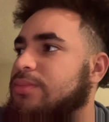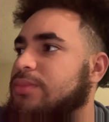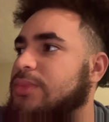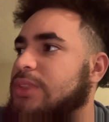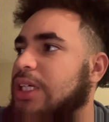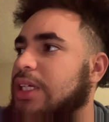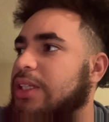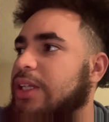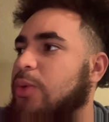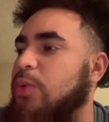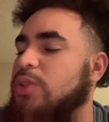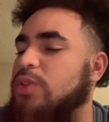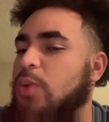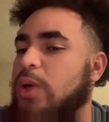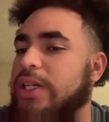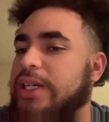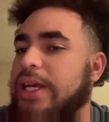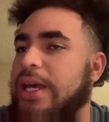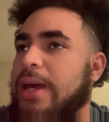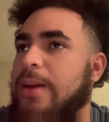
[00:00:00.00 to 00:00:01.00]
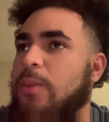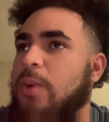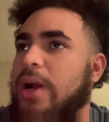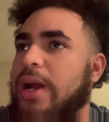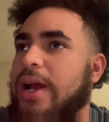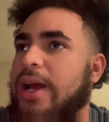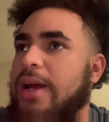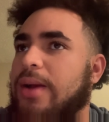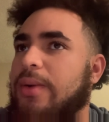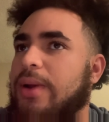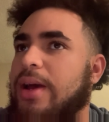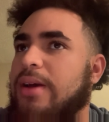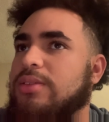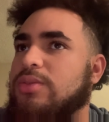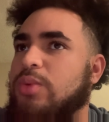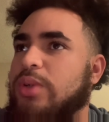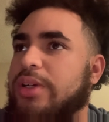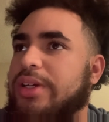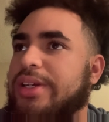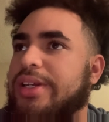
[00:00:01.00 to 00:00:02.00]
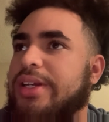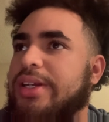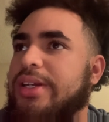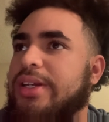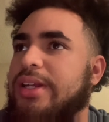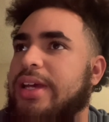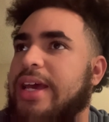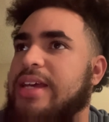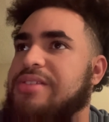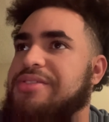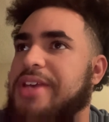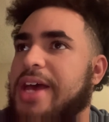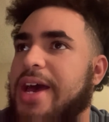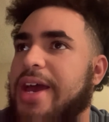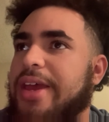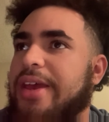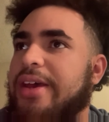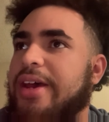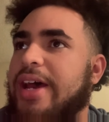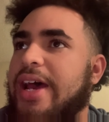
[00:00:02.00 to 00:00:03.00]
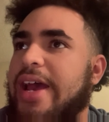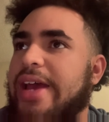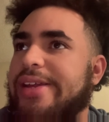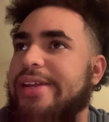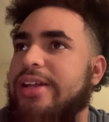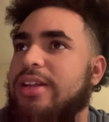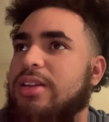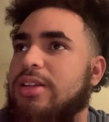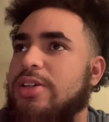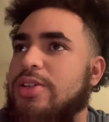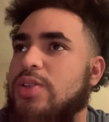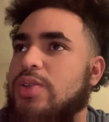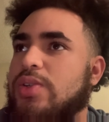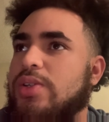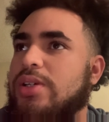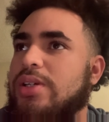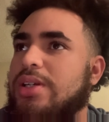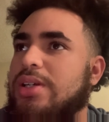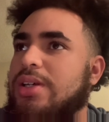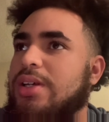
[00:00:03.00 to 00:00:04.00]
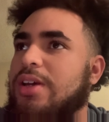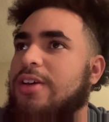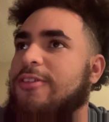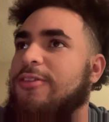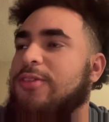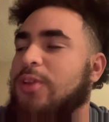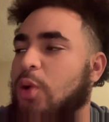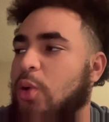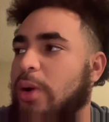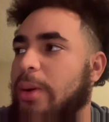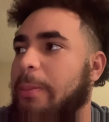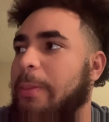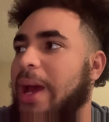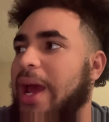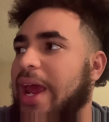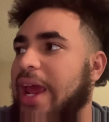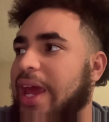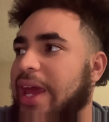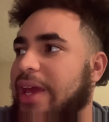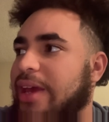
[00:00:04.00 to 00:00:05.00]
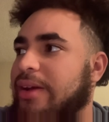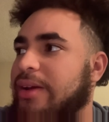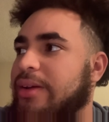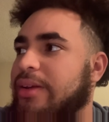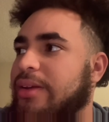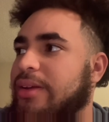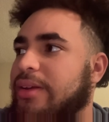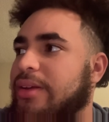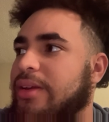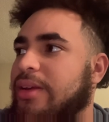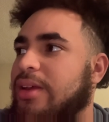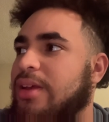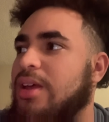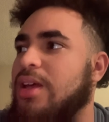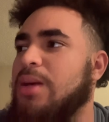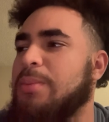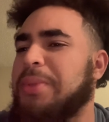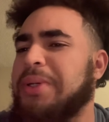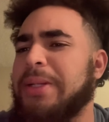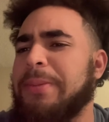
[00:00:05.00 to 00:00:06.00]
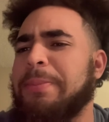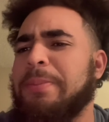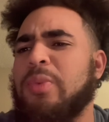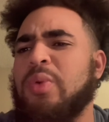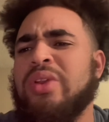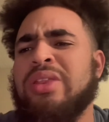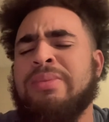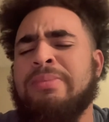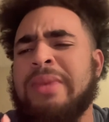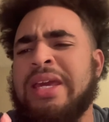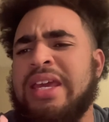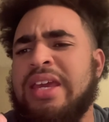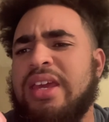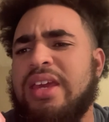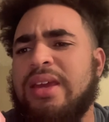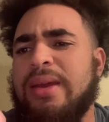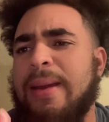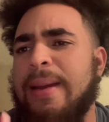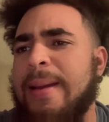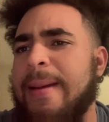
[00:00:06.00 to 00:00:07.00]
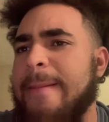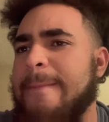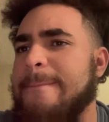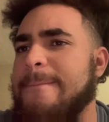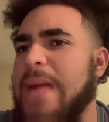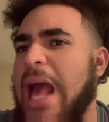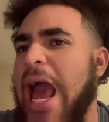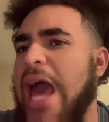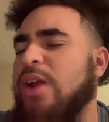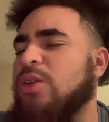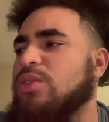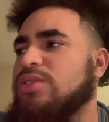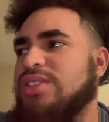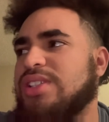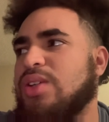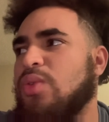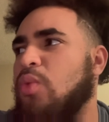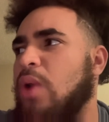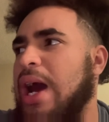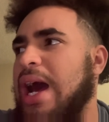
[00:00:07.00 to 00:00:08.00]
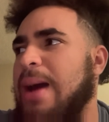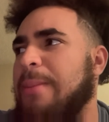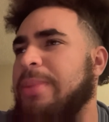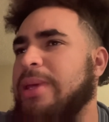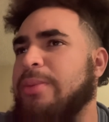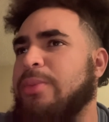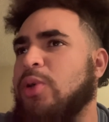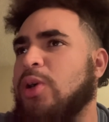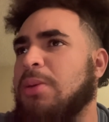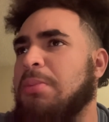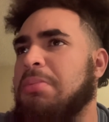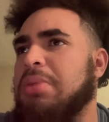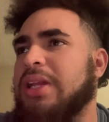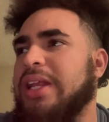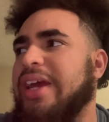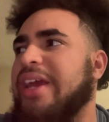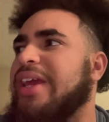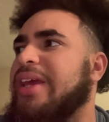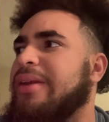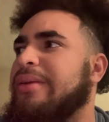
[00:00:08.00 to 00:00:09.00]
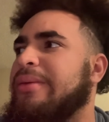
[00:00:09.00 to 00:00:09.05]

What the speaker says: There was one time where when I was working at Saya, I had to unload flooring by hand. But with me, I don't see why people complain.